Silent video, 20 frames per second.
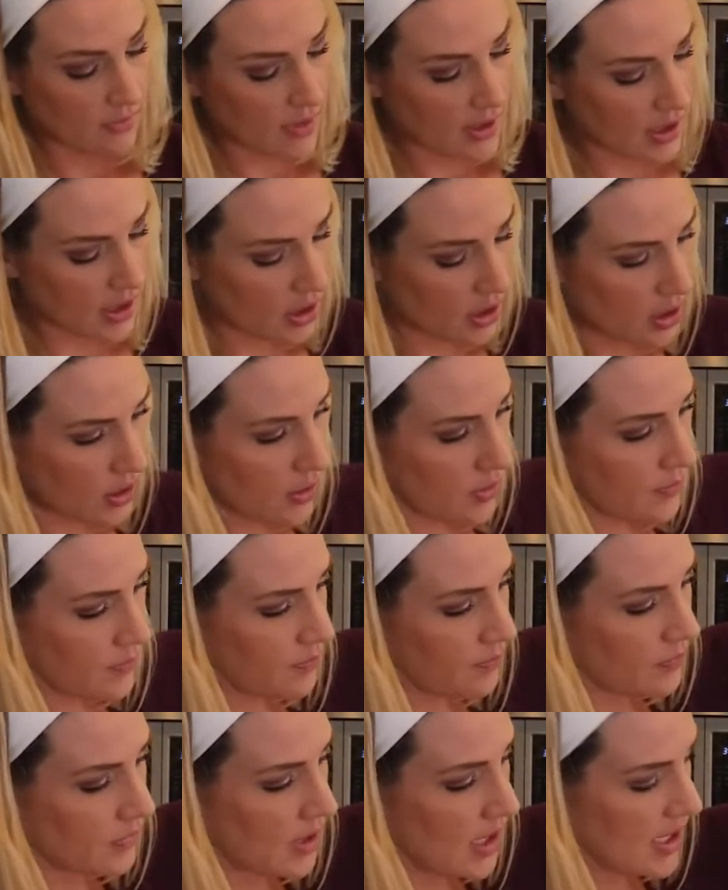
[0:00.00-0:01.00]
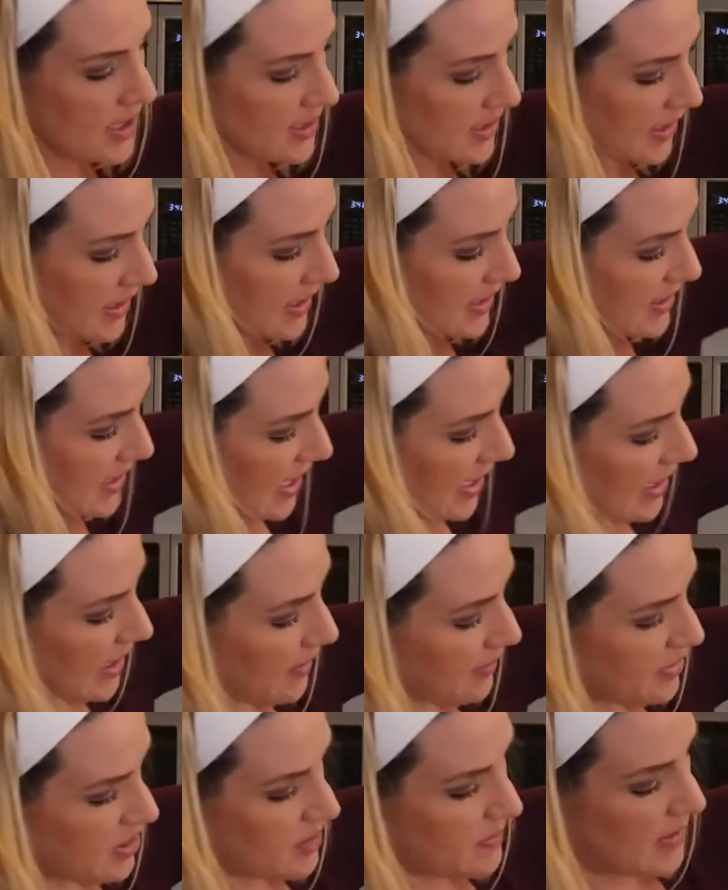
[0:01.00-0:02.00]
here, it's gonna take up
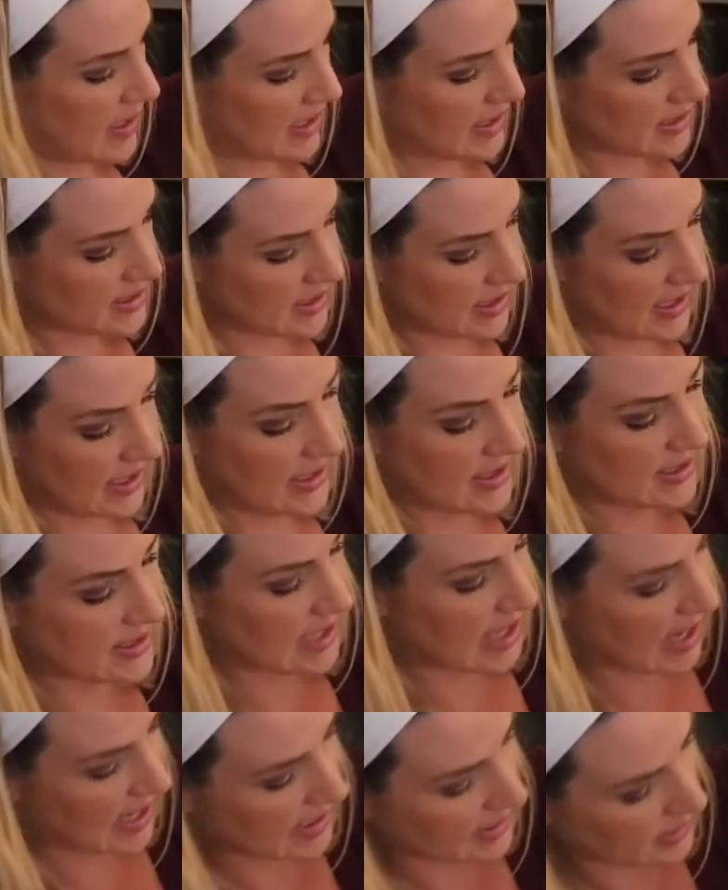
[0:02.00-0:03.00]
space inside.